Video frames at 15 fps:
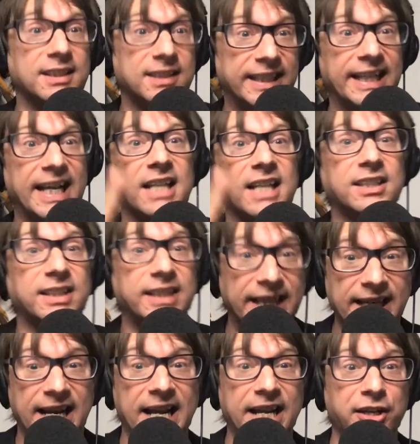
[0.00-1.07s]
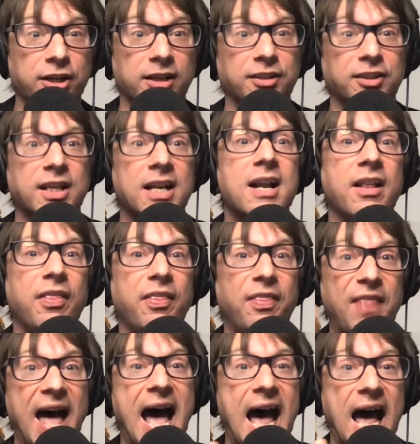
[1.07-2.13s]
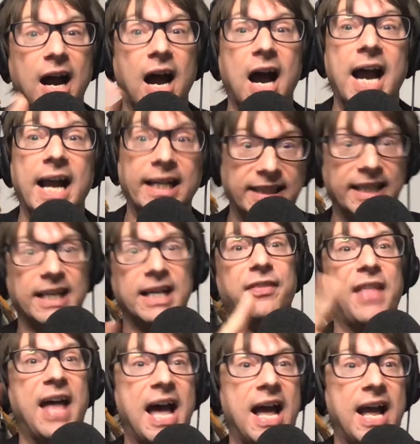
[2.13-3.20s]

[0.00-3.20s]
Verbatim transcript: to see as teenagers that idea